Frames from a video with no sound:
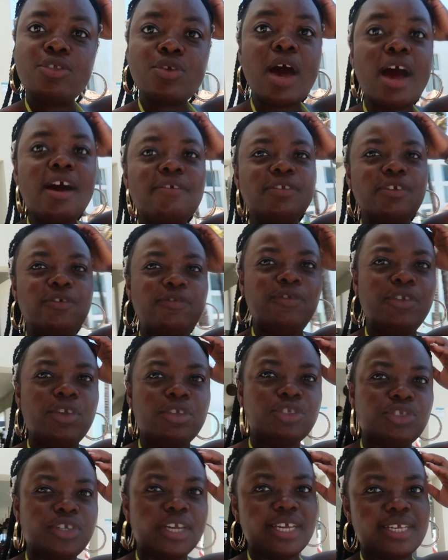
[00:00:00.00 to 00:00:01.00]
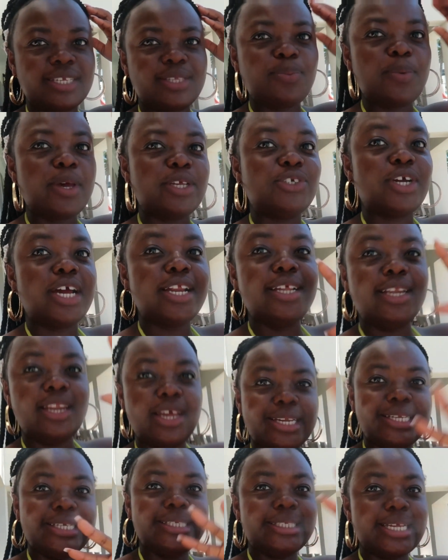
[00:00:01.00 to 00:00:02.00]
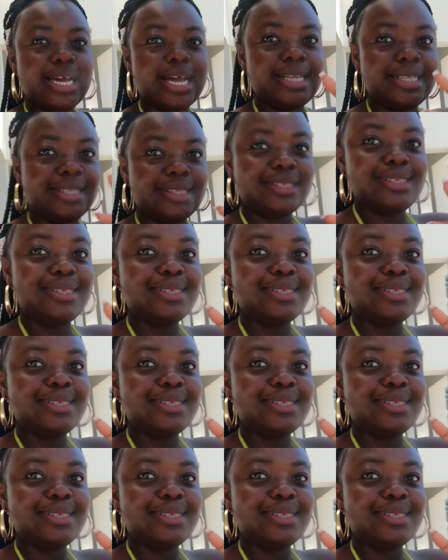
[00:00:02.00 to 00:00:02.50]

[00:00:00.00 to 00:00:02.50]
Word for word: So, oh, so after a few drinks, we're trying to let it dance.